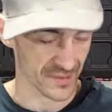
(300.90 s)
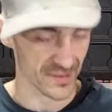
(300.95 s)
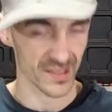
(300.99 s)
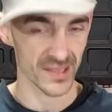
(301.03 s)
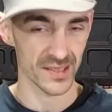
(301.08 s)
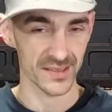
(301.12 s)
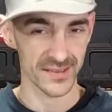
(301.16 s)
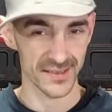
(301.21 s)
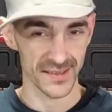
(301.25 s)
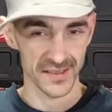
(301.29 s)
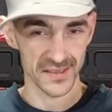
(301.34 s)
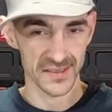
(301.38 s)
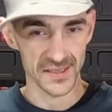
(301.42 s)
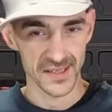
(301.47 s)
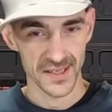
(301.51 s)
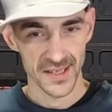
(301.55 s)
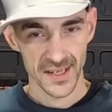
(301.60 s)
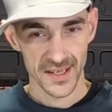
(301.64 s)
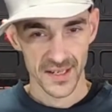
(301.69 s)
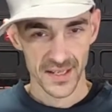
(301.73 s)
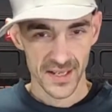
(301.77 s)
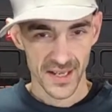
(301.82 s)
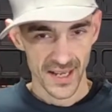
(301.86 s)
for instance,
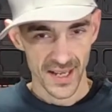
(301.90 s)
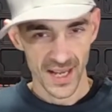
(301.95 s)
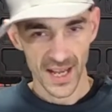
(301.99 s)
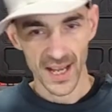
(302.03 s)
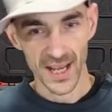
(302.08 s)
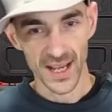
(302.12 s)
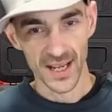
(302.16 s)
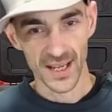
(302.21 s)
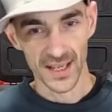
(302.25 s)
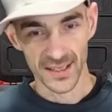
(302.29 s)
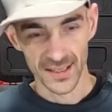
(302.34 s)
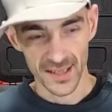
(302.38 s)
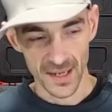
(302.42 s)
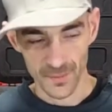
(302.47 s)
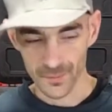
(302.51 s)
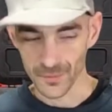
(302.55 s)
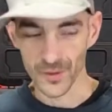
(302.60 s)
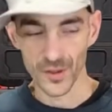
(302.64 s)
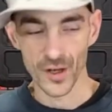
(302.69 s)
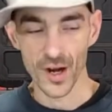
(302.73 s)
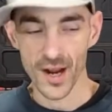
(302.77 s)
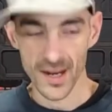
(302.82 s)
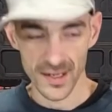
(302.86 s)
and I'm
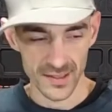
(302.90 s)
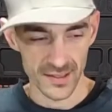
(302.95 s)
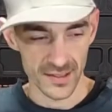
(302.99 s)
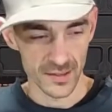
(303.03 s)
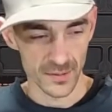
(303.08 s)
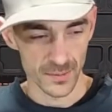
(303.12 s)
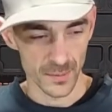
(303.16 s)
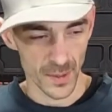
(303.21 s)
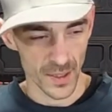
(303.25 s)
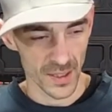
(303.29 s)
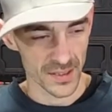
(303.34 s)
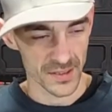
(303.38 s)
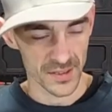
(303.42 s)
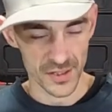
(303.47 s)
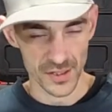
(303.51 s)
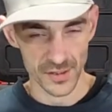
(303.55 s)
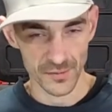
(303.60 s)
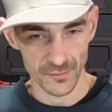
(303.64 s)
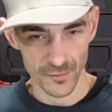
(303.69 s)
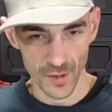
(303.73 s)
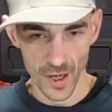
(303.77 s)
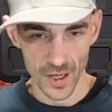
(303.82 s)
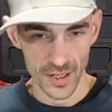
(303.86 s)
grinding a bunch,
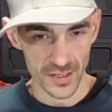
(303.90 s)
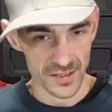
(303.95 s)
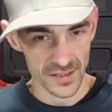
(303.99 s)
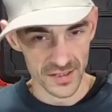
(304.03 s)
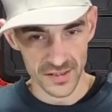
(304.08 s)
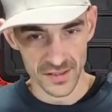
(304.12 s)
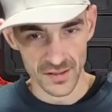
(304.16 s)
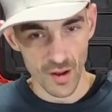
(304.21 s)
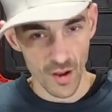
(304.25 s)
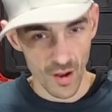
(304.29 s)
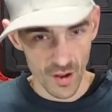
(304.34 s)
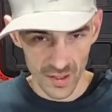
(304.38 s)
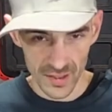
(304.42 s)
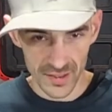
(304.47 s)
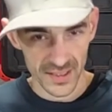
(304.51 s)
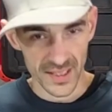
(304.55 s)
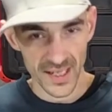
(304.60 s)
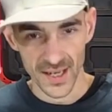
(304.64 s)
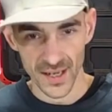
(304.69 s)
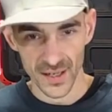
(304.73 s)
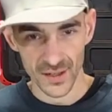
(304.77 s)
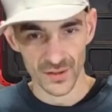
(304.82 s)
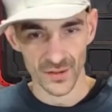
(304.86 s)
and rust is all in the
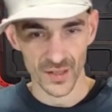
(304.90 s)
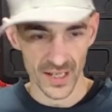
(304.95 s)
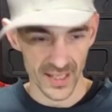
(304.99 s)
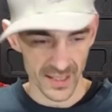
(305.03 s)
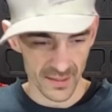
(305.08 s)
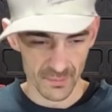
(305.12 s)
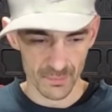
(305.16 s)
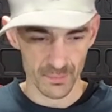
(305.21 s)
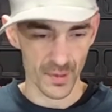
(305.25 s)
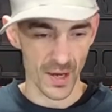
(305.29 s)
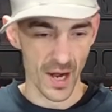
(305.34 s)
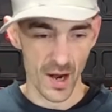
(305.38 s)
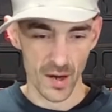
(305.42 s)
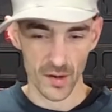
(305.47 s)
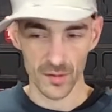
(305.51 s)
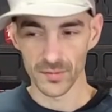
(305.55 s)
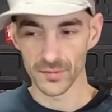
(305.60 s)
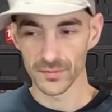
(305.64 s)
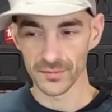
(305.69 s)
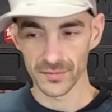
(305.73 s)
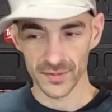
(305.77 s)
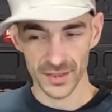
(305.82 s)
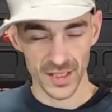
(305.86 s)
air, like
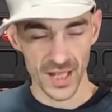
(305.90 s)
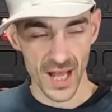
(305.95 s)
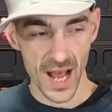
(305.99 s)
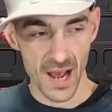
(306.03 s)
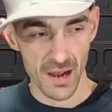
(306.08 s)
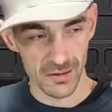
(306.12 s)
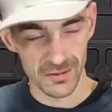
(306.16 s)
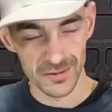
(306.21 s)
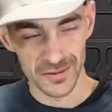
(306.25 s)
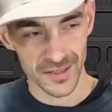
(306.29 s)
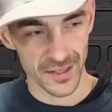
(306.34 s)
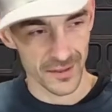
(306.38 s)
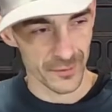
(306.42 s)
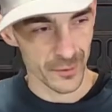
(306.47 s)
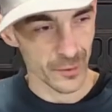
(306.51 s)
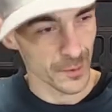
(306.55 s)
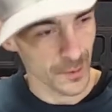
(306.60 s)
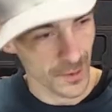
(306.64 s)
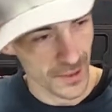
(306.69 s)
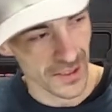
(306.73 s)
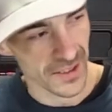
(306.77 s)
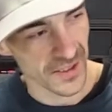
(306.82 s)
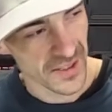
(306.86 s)
brown clouds
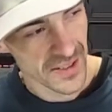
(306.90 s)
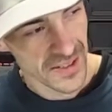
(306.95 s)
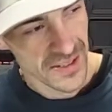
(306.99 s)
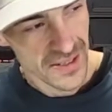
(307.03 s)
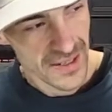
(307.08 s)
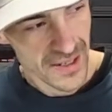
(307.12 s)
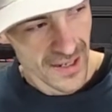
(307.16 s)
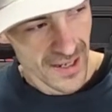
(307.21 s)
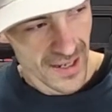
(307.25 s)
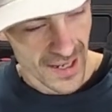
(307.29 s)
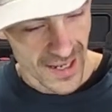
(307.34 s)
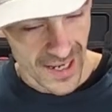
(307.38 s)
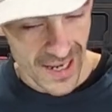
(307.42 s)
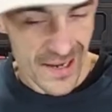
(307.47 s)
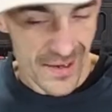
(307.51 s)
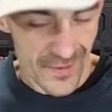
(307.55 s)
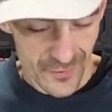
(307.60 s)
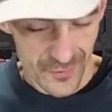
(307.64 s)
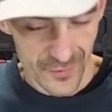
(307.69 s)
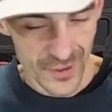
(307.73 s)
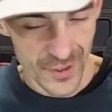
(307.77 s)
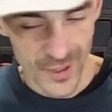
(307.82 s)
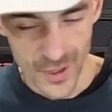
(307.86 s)
everywhere. And
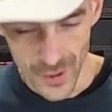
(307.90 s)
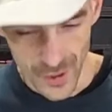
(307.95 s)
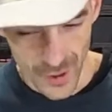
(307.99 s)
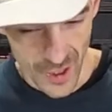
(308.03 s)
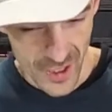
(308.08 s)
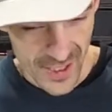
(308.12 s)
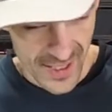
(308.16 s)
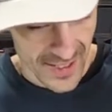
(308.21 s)
if you go look